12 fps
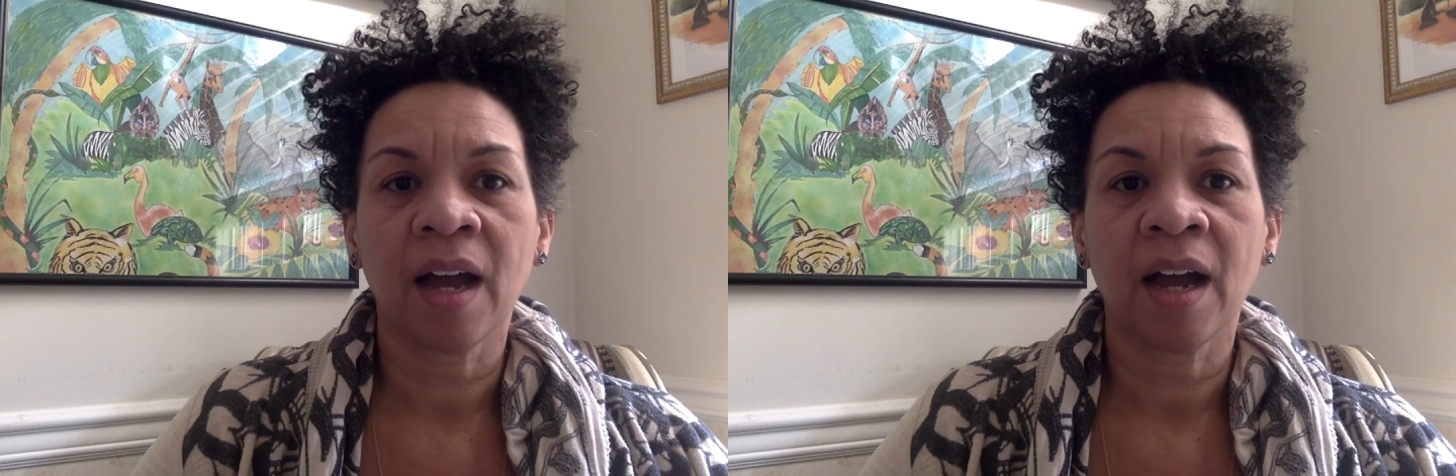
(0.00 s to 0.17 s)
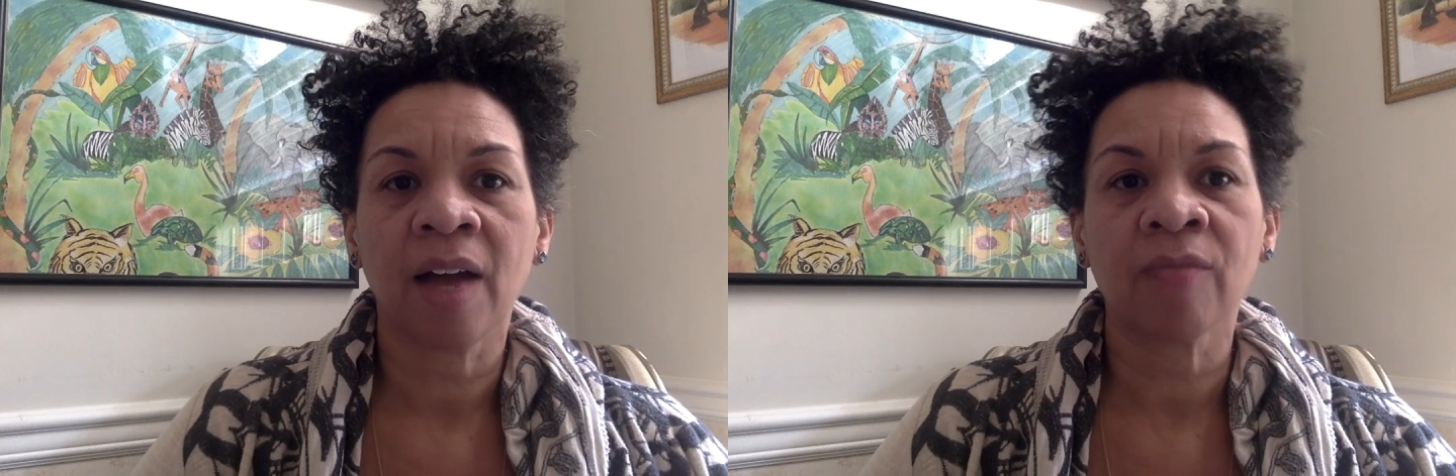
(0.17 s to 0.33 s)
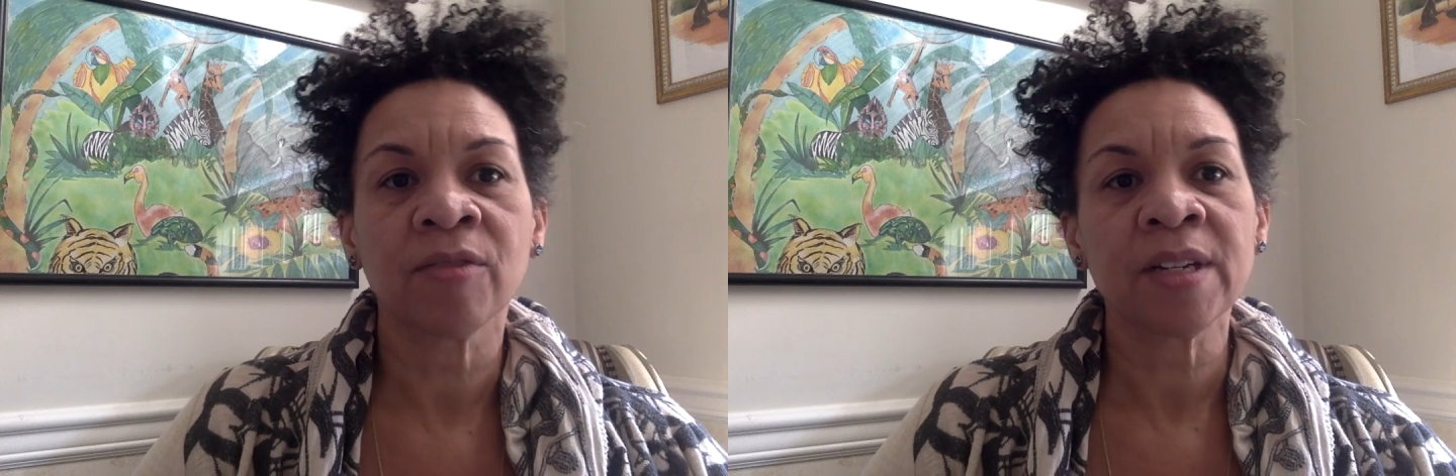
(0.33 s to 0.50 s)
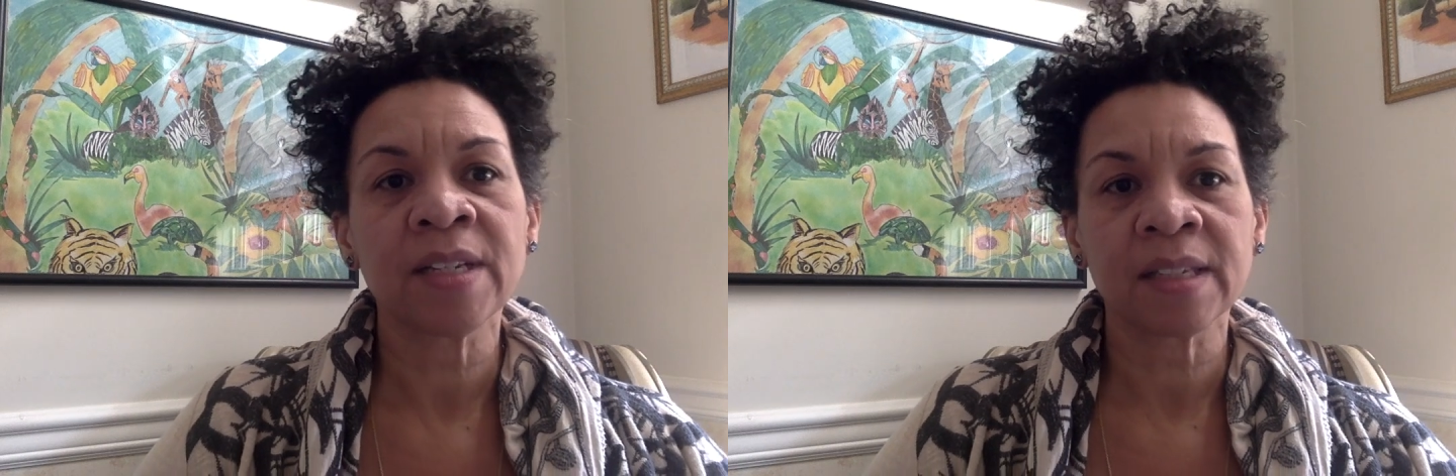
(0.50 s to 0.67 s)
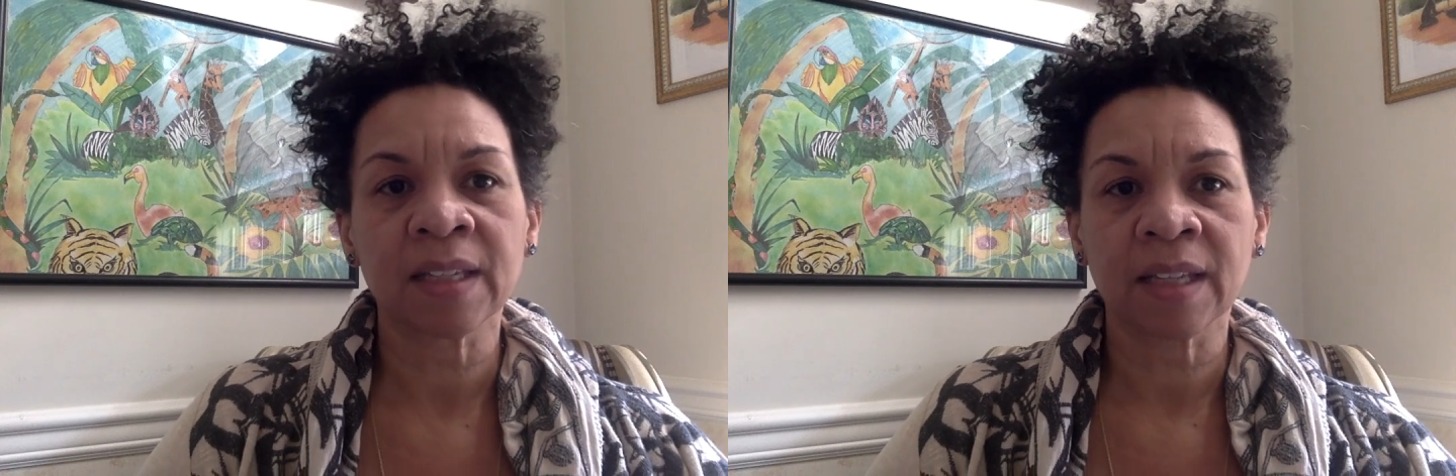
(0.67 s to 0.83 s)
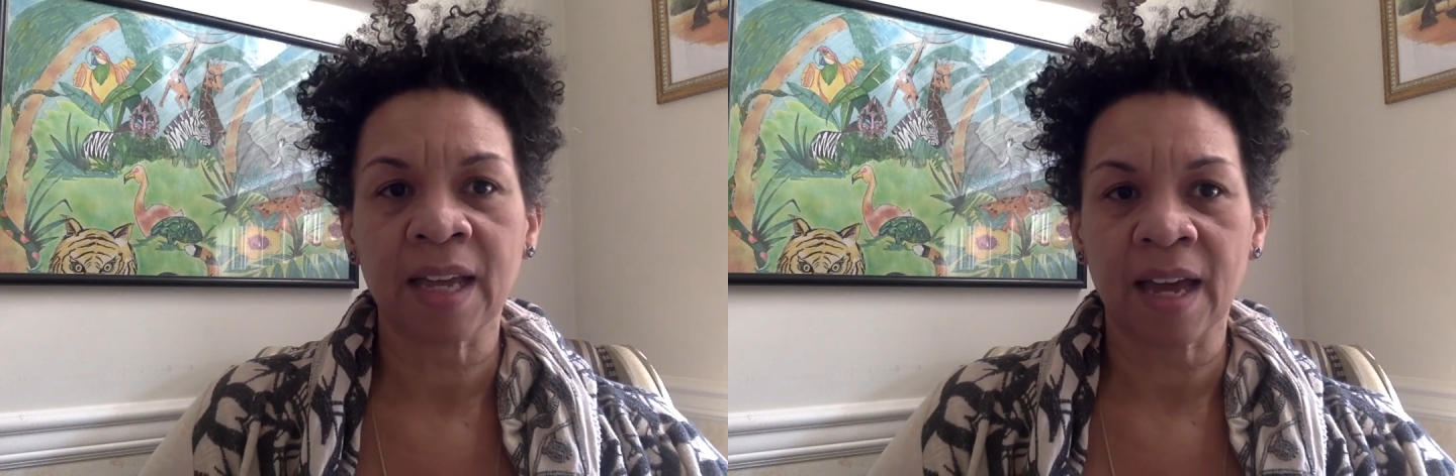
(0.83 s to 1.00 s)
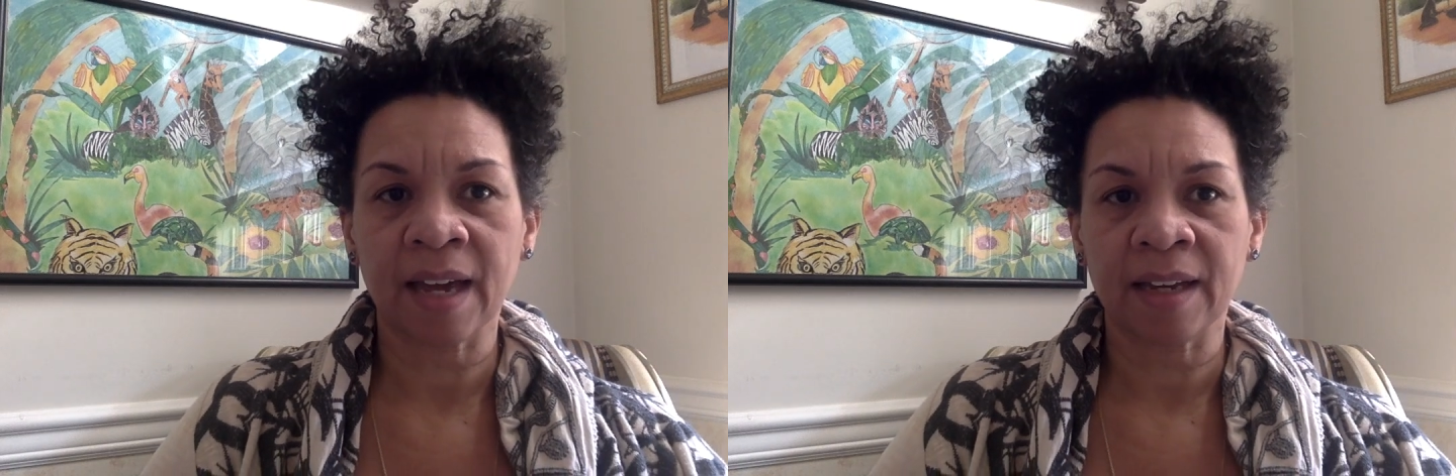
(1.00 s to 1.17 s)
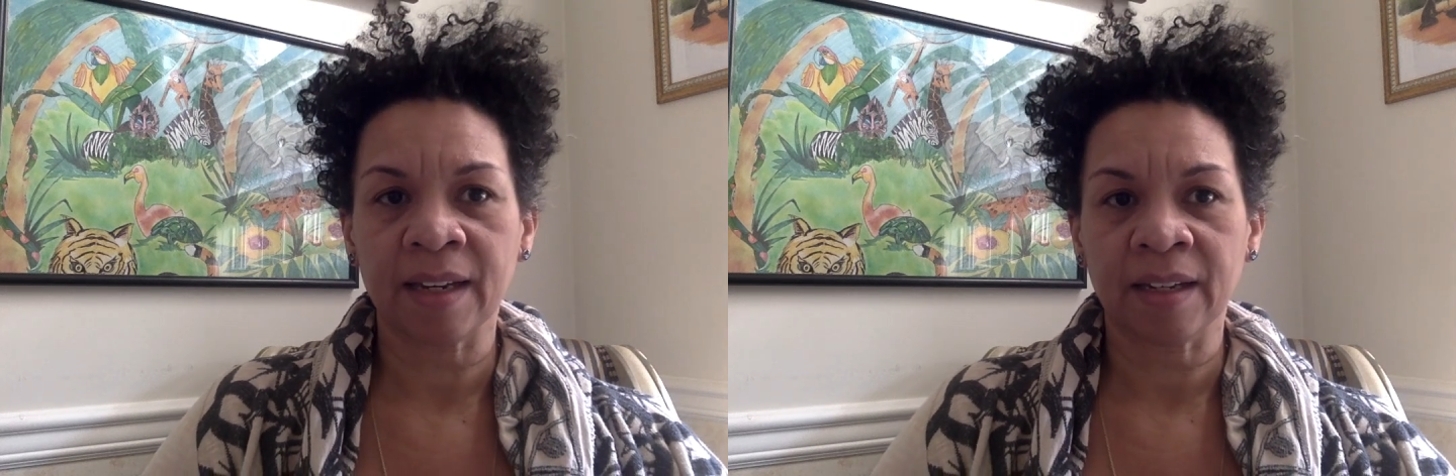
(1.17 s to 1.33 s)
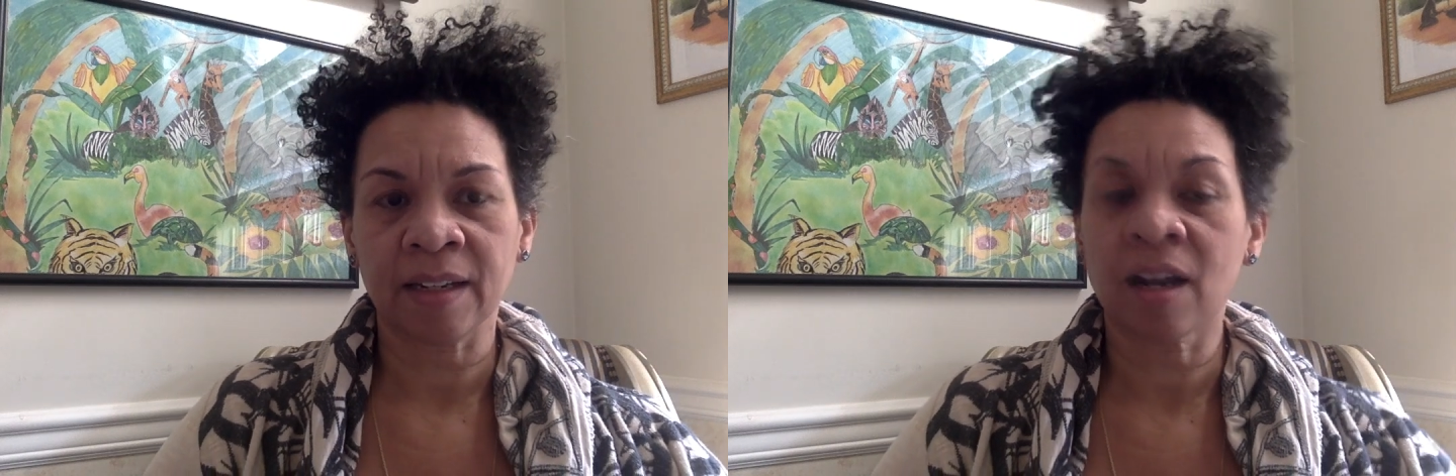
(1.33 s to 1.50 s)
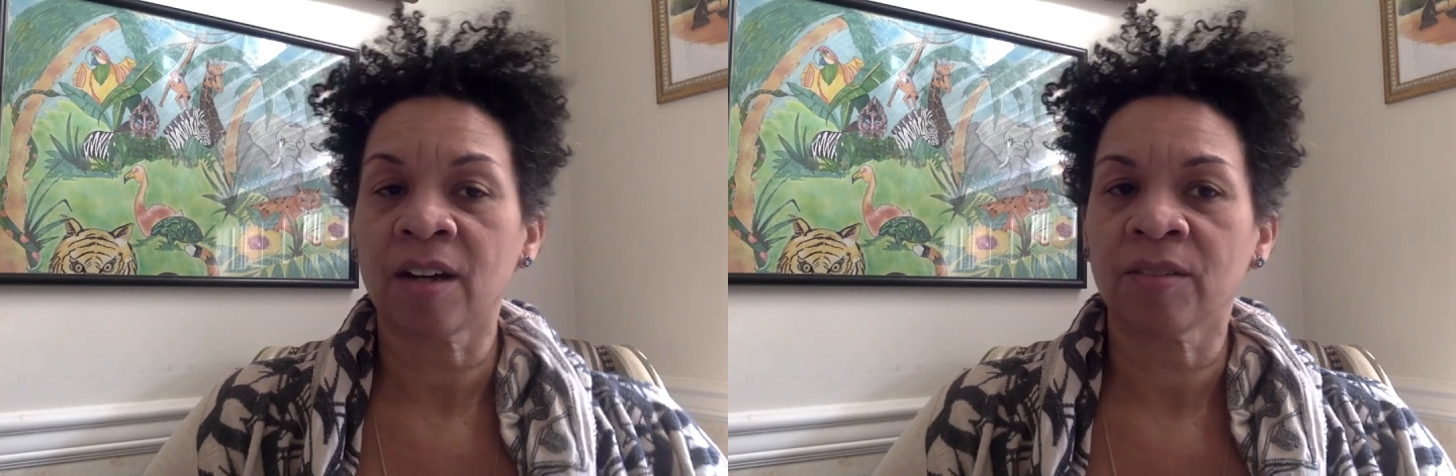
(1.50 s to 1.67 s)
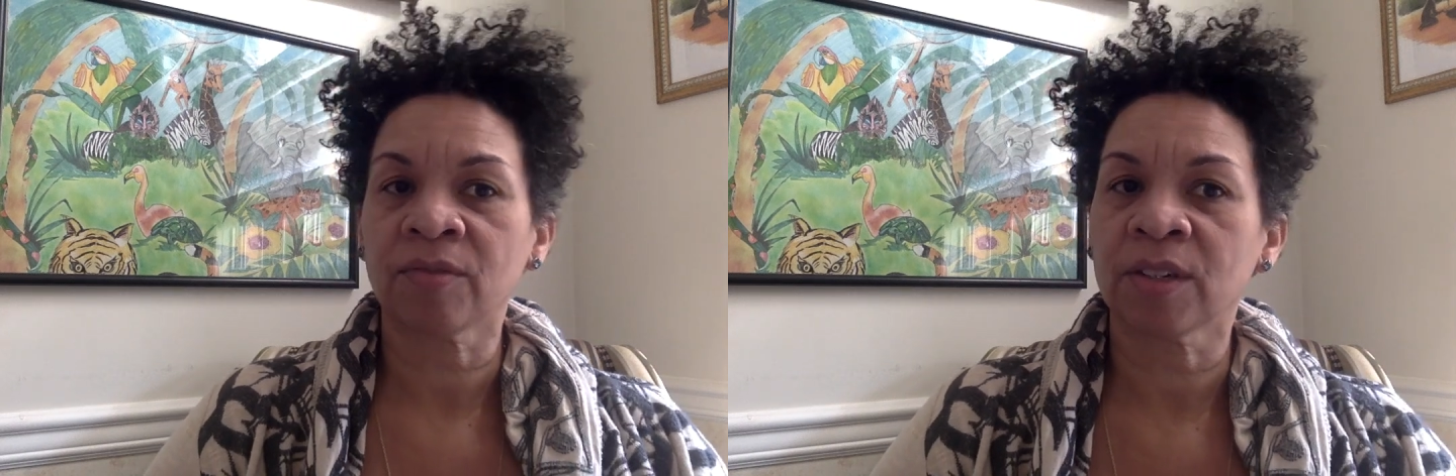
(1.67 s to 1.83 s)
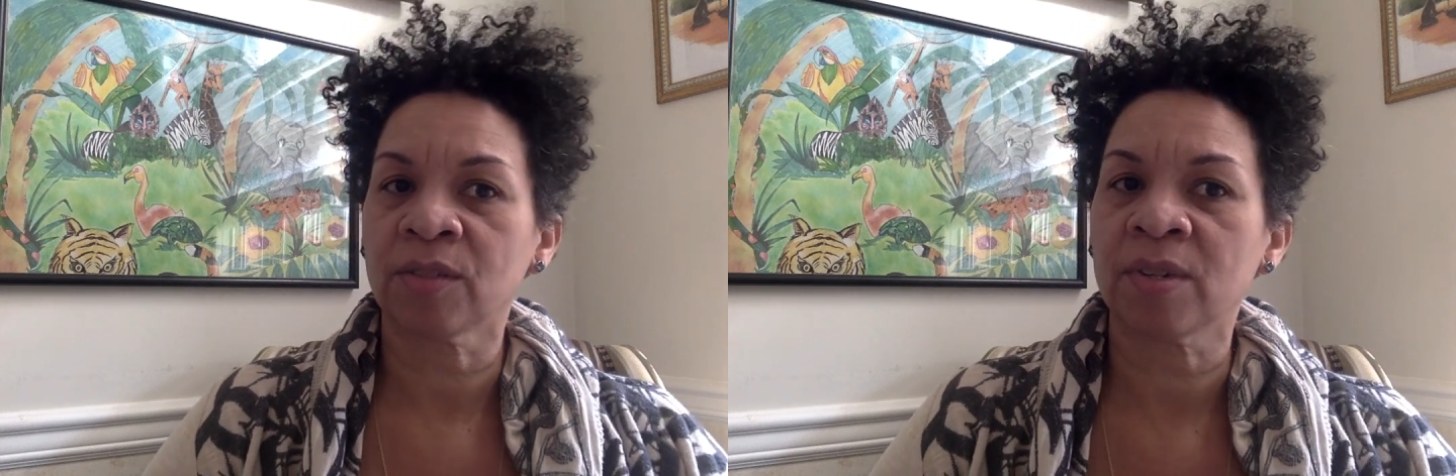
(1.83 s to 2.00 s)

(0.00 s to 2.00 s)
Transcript: I've recently added conflict